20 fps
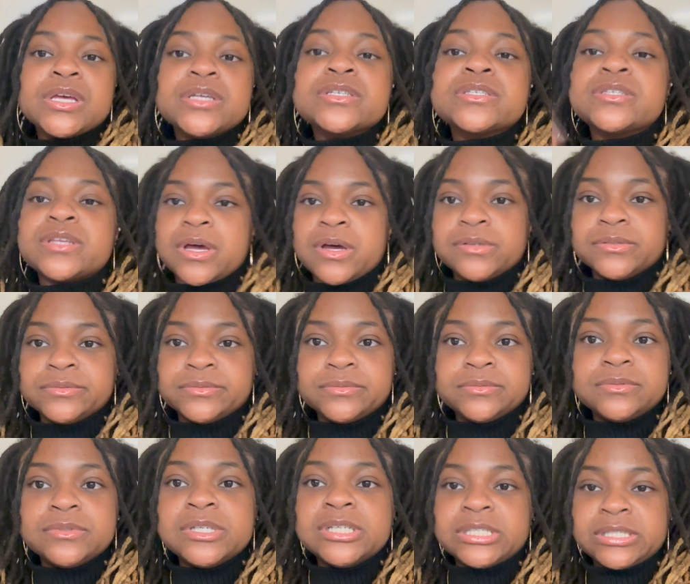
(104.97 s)
So
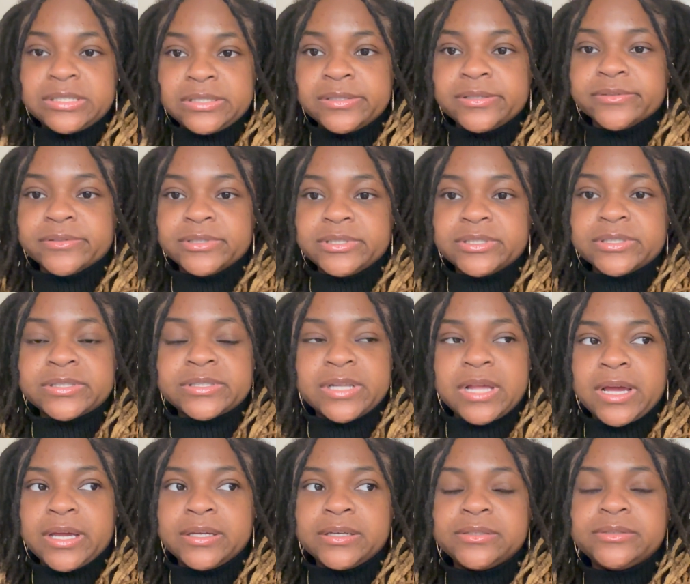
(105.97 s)
it's serious.
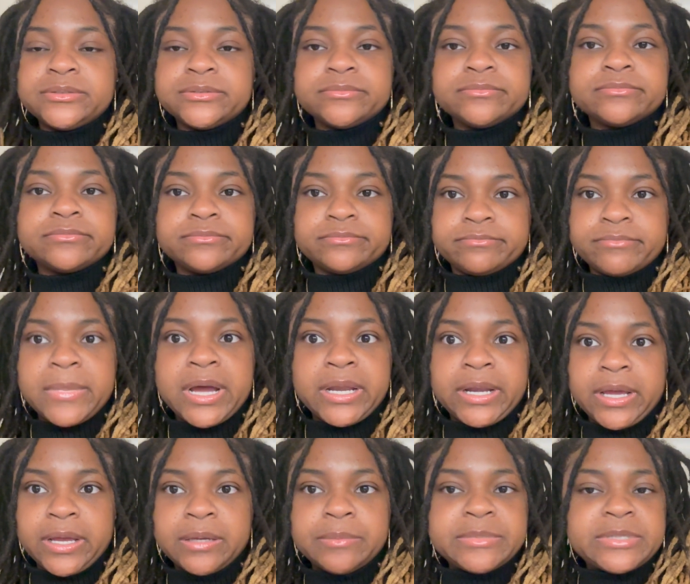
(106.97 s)
Like, my
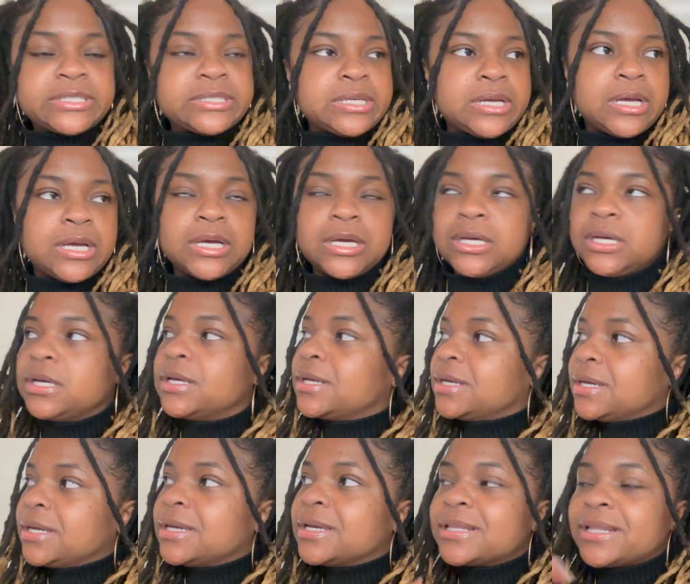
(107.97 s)
name is,
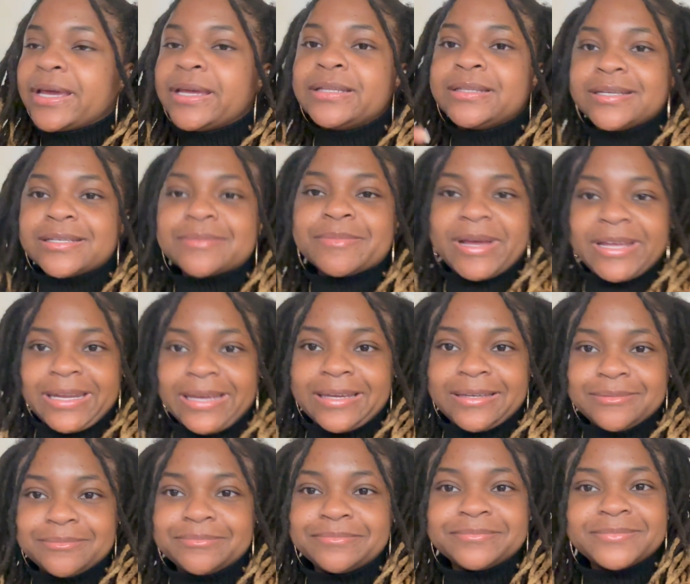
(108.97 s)
like, that's my
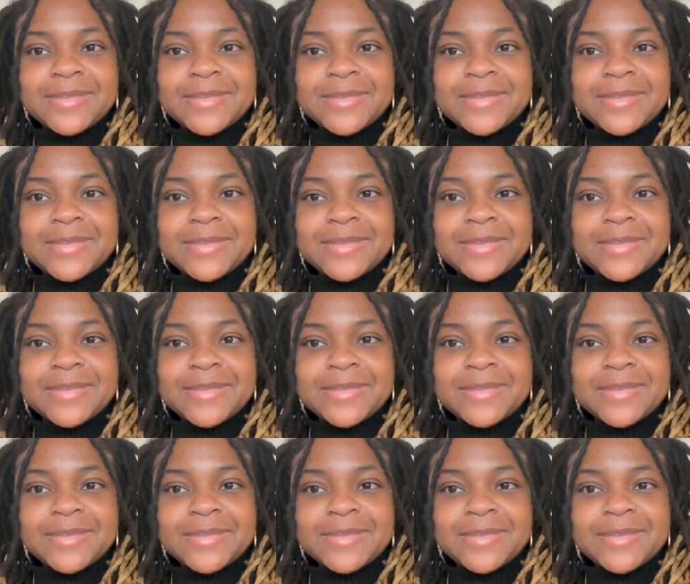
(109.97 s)
name.